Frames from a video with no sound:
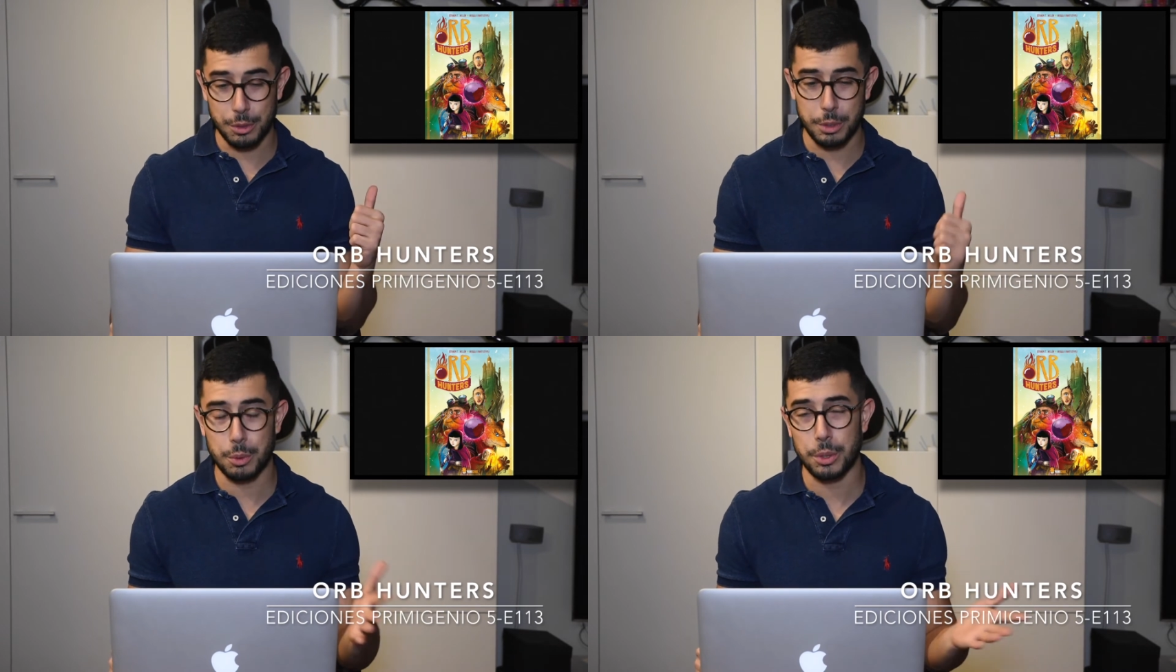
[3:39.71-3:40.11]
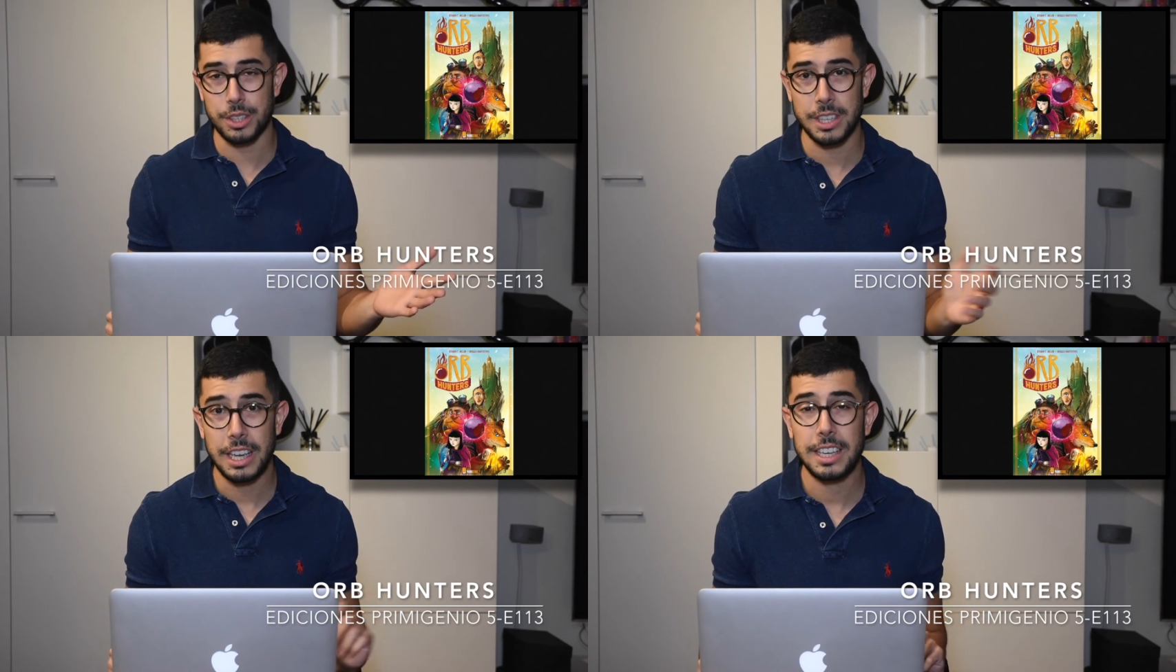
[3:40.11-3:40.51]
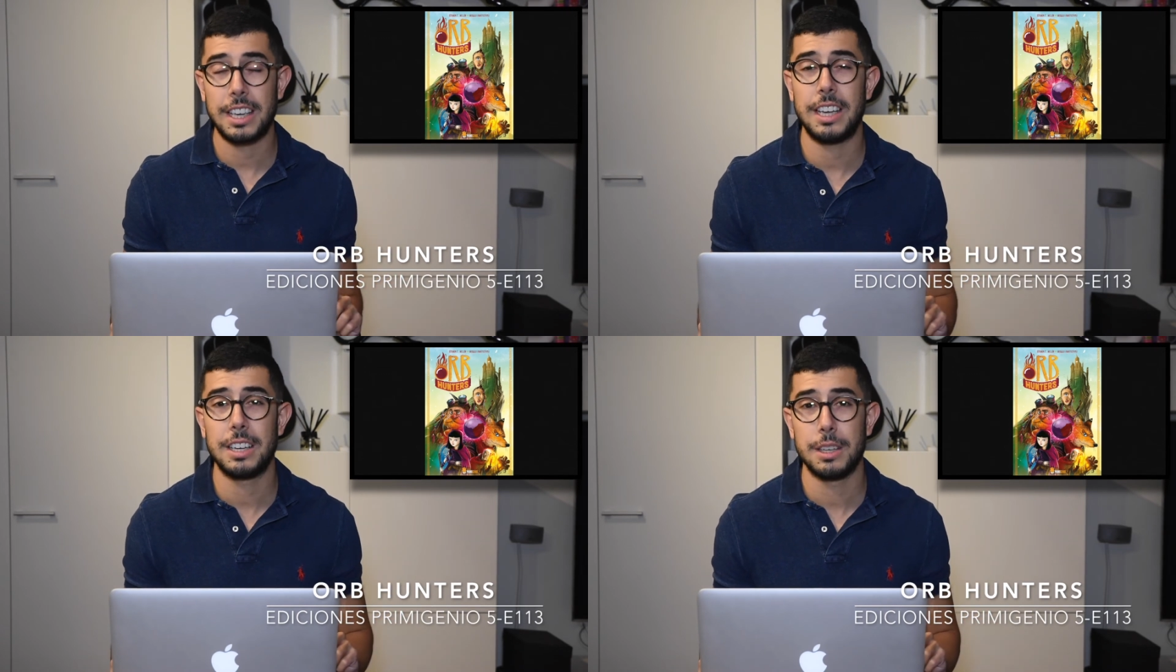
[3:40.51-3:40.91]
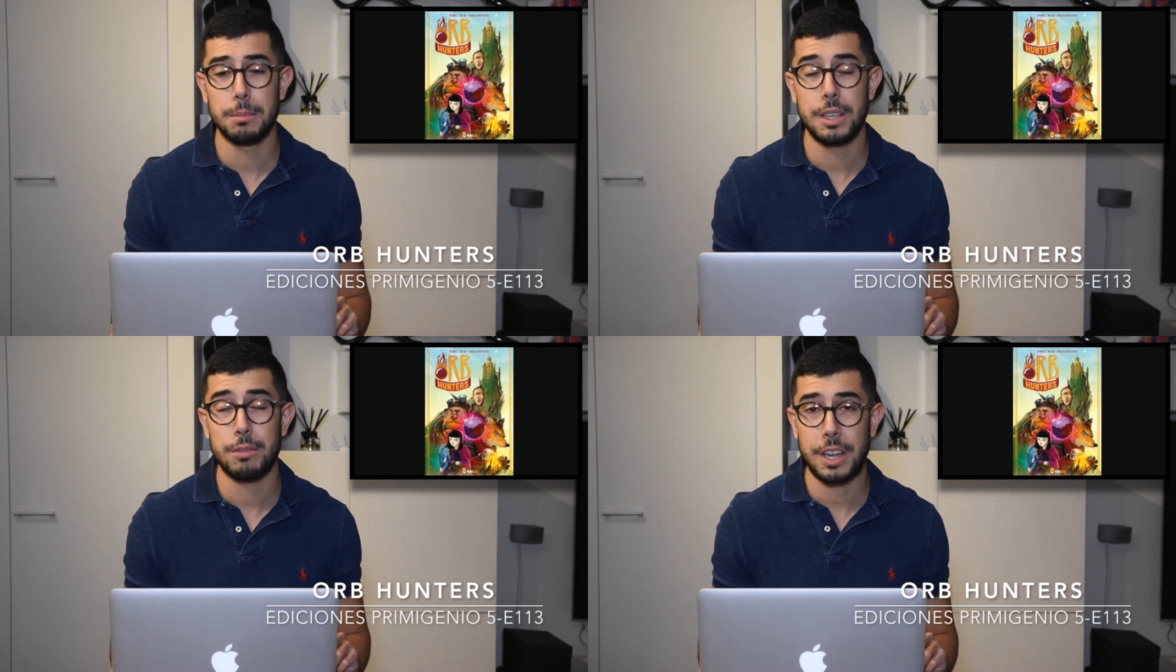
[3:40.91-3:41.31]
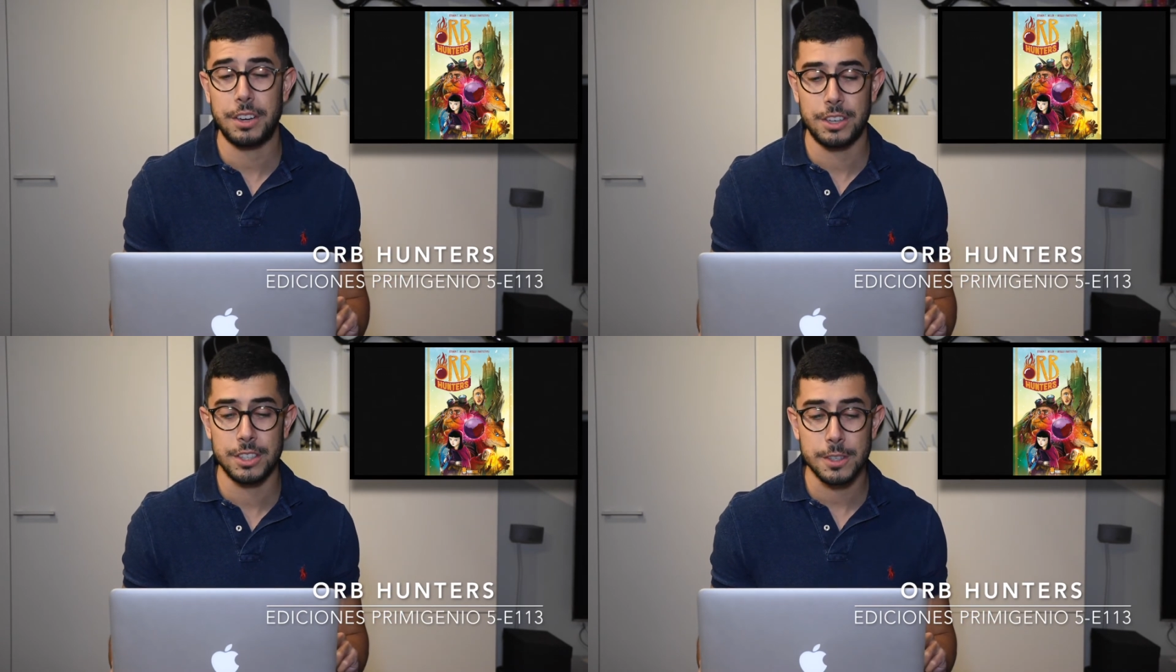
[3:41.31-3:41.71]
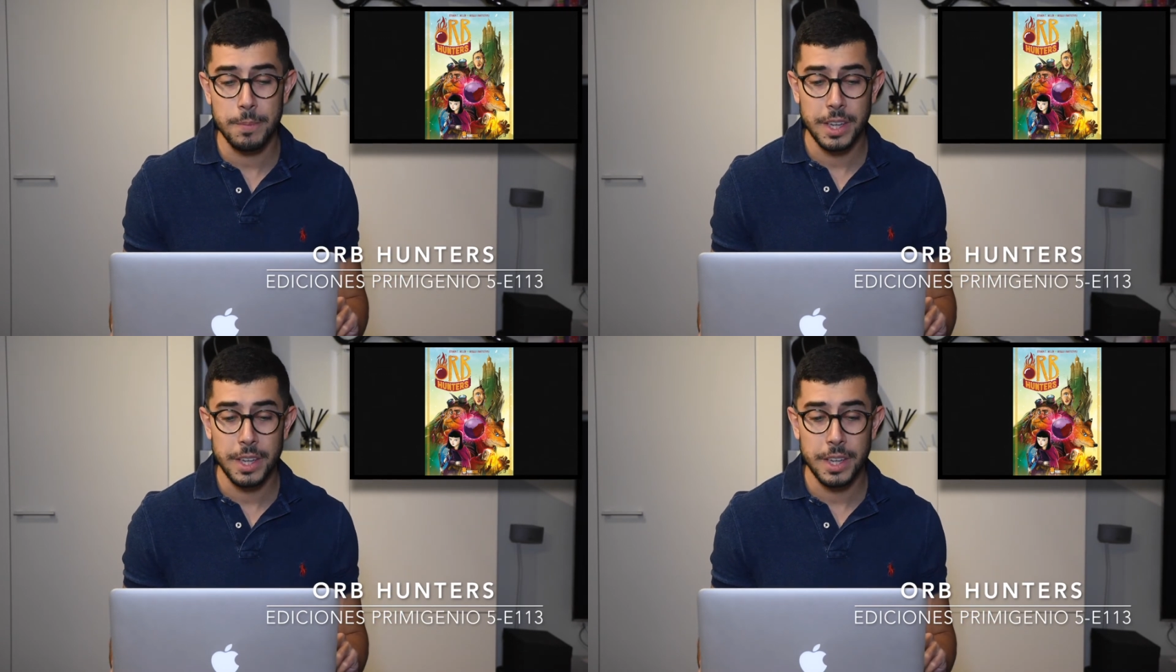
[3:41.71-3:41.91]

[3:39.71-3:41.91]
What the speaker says: which was Kingdom Defenders.